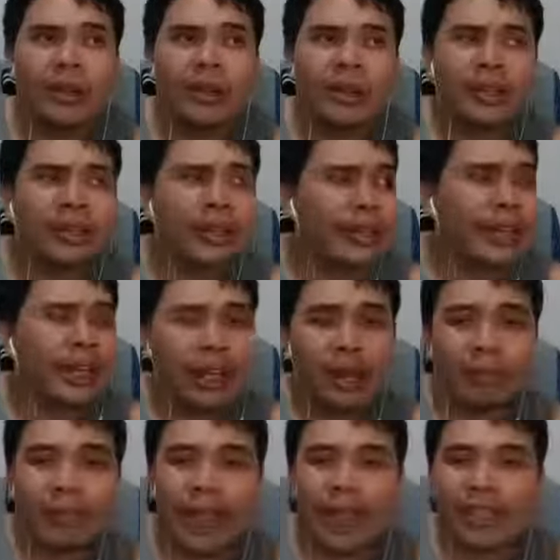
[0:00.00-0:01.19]
And then I
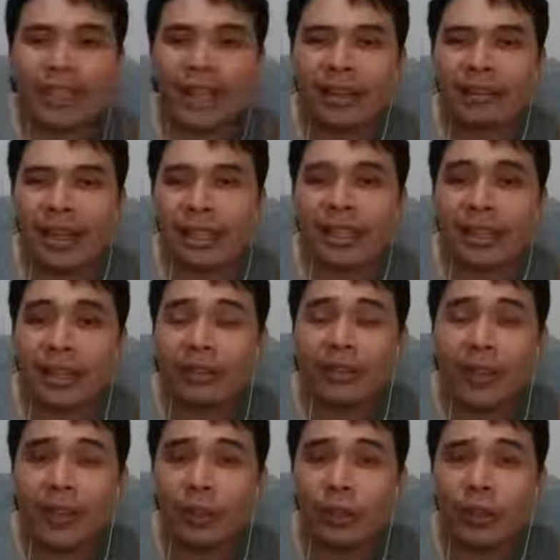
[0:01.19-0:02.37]
kept asking myself
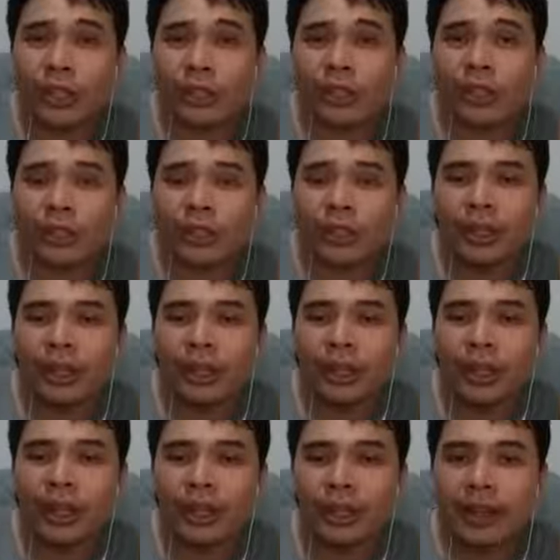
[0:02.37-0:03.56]
that question.
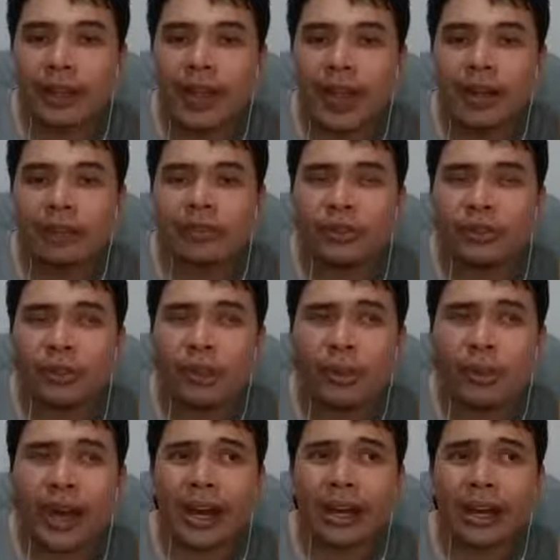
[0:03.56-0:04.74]
And then after a
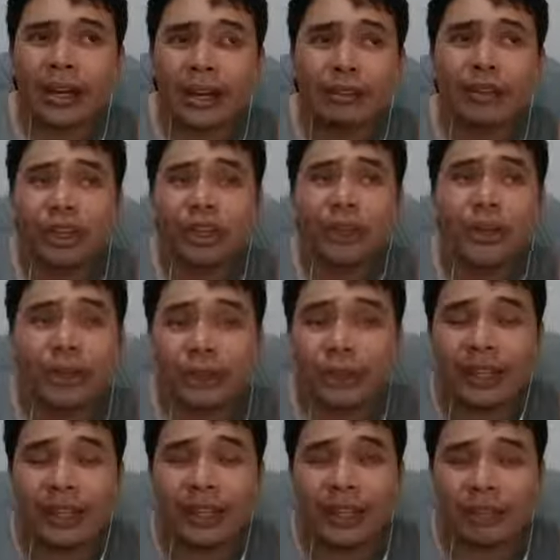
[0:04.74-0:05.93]
while, I figured out
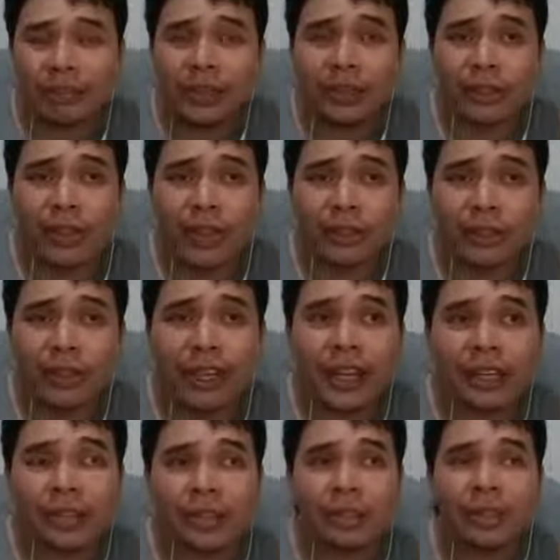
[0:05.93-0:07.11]
the
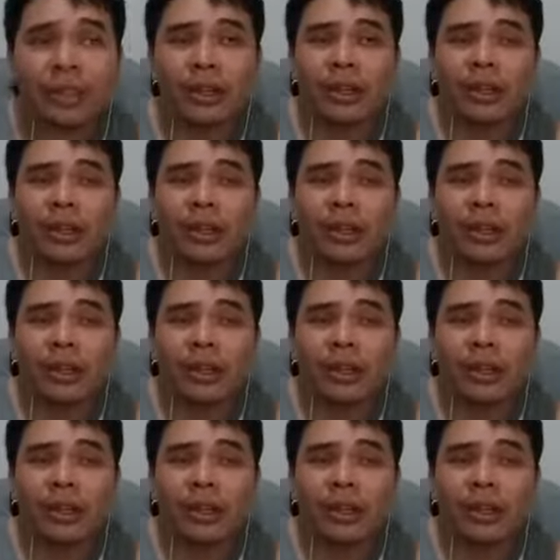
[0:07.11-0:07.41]
answer.